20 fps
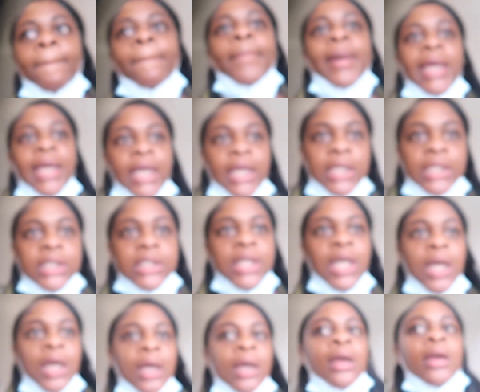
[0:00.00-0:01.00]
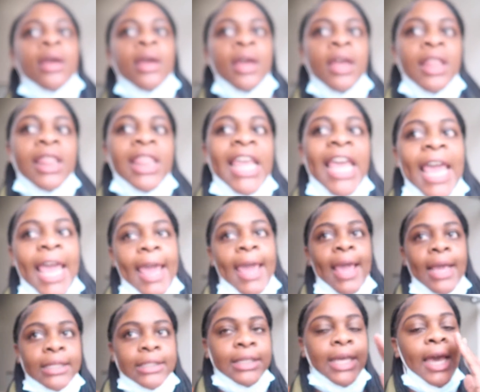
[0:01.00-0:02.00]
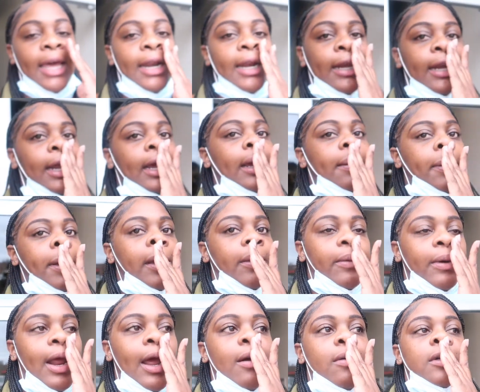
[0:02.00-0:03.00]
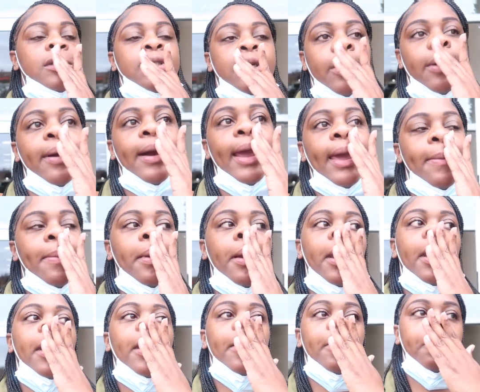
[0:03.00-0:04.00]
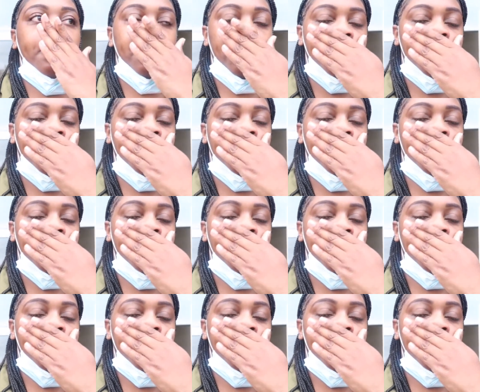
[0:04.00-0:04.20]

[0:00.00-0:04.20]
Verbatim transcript: Because the axe kind of nicked me when I was grabbing it